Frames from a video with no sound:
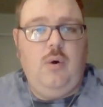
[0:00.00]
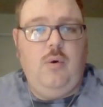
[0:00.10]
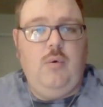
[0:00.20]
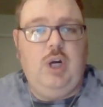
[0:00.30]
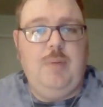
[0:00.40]

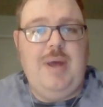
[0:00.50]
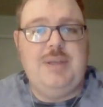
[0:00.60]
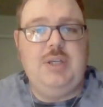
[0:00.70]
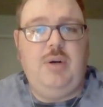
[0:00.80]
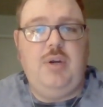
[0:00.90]
Where they're
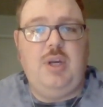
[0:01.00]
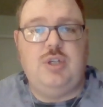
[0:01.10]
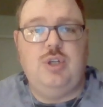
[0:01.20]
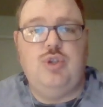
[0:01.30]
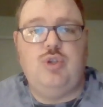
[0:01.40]
basically
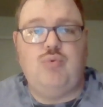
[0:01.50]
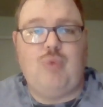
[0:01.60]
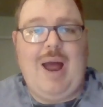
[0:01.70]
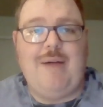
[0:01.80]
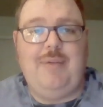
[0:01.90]
just
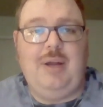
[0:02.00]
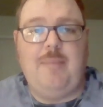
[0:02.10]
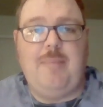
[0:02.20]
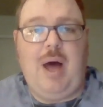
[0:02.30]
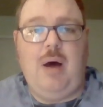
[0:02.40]
traveling
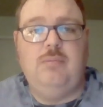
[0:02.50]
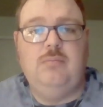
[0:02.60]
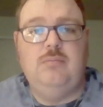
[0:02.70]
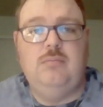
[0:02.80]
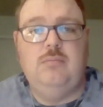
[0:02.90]
about.
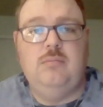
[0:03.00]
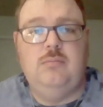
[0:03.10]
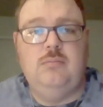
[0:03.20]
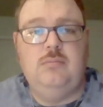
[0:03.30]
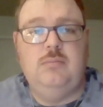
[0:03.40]
Mm hmm.